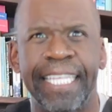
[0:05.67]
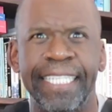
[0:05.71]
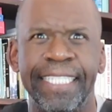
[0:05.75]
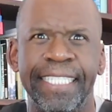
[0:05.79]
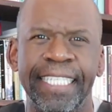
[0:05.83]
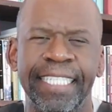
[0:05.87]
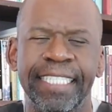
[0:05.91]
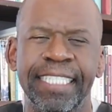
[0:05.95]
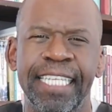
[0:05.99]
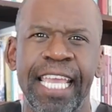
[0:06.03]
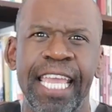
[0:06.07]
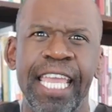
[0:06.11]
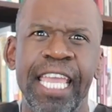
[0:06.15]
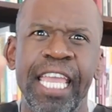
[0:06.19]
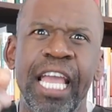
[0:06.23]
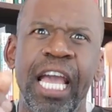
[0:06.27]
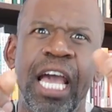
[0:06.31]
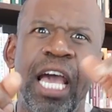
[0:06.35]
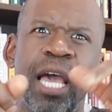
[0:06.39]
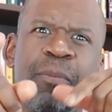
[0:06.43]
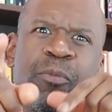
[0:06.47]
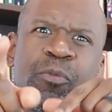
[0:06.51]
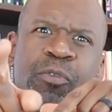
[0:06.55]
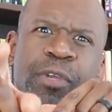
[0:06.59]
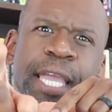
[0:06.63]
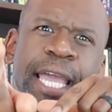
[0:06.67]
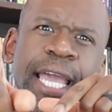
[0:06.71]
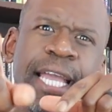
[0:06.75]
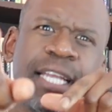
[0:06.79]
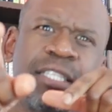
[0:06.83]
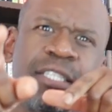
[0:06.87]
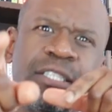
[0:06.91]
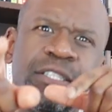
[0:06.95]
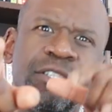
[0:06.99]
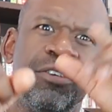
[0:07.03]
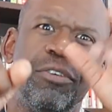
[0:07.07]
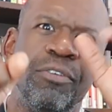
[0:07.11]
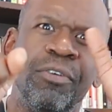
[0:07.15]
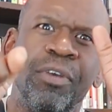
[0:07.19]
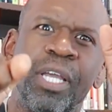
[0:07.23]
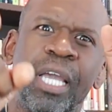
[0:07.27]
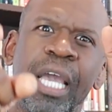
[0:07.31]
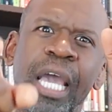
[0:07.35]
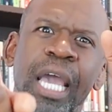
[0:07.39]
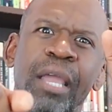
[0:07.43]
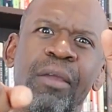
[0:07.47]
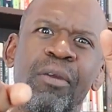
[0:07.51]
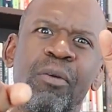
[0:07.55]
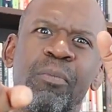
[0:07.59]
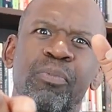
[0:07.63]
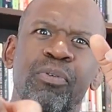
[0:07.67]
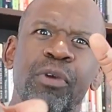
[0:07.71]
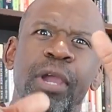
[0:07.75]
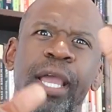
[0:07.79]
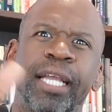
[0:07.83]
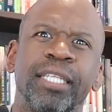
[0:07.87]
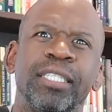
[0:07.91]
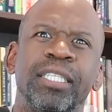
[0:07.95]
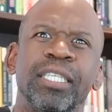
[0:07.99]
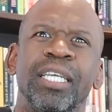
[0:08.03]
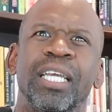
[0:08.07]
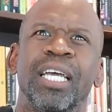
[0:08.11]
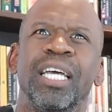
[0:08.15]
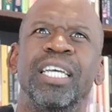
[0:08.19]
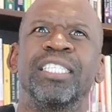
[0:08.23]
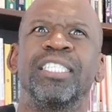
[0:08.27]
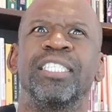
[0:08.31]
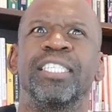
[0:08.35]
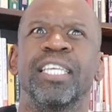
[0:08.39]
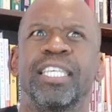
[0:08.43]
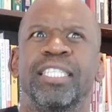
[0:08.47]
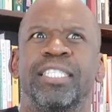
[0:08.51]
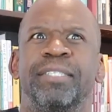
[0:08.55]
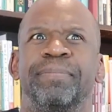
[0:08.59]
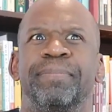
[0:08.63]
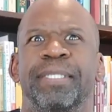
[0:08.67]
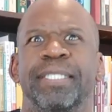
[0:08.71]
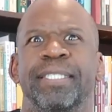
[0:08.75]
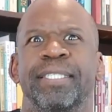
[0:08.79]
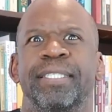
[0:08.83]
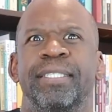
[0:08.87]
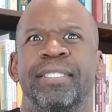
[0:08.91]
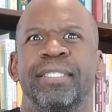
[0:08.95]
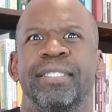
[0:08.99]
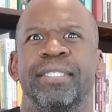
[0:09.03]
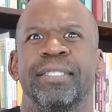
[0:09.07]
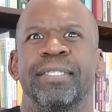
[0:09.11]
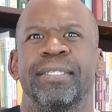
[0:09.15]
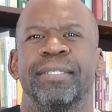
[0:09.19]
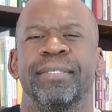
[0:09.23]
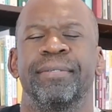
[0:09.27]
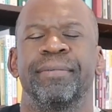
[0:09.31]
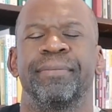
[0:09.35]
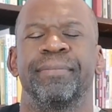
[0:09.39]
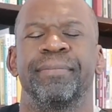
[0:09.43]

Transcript: and today I'm reacting to chiropractic adjustments.